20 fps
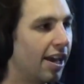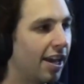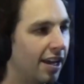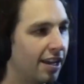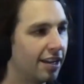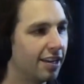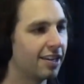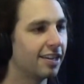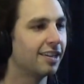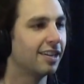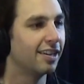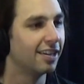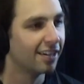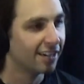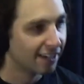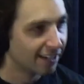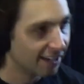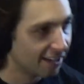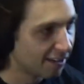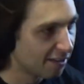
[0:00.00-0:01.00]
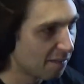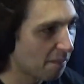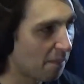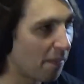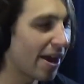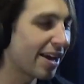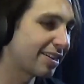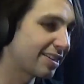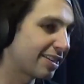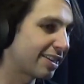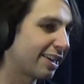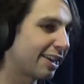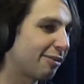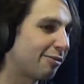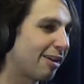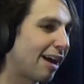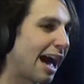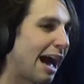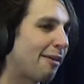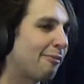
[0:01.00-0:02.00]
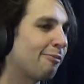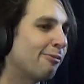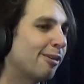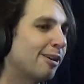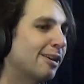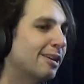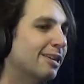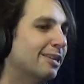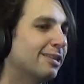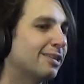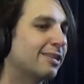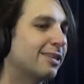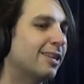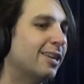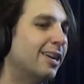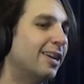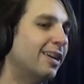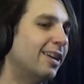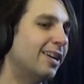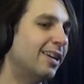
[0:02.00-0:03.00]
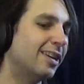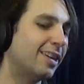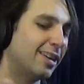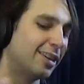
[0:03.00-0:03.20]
And basically what happened was